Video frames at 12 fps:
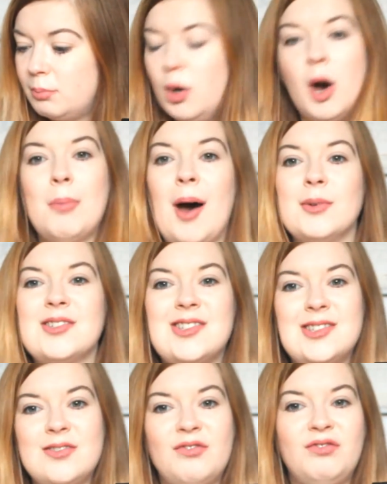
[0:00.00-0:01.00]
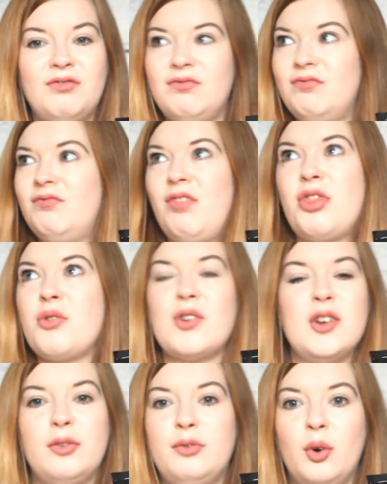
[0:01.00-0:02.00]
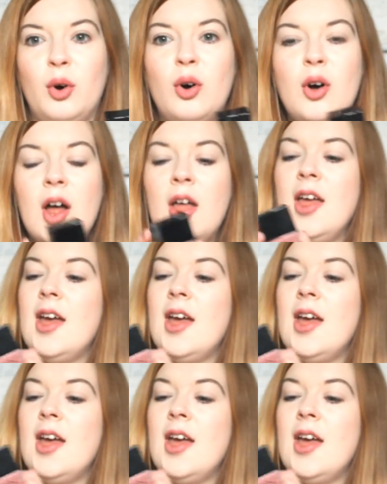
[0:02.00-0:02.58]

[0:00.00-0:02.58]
put about 3 or 4.